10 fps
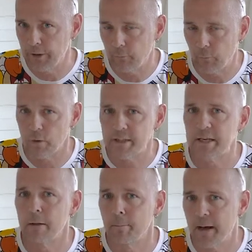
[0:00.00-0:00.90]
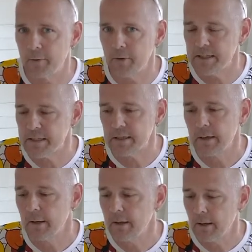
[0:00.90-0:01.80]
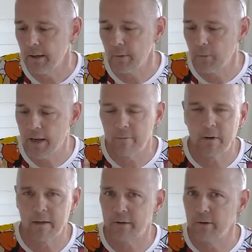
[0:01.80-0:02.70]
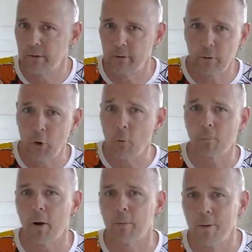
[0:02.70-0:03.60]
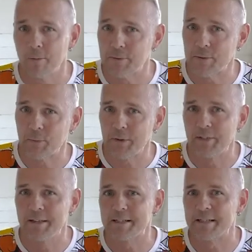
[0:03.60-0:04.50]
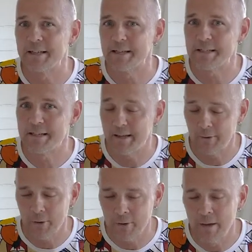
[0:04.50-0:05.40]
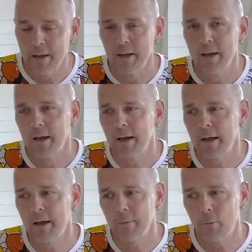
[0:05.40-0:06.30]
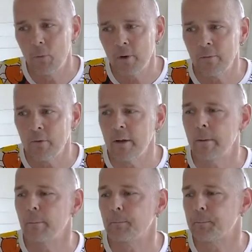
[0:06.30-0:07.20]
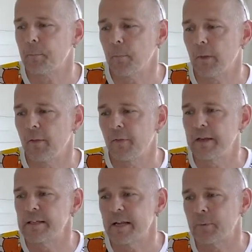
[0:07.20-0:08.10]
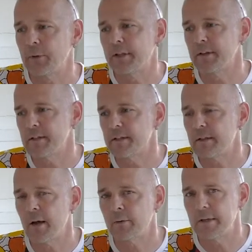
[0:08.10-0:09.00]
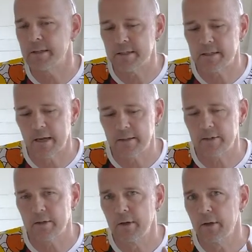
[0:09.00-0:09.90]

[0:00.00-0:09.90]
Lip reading: to 4 cell batteries. We have had no problems with this ESC at all. One of the things that we tested out is that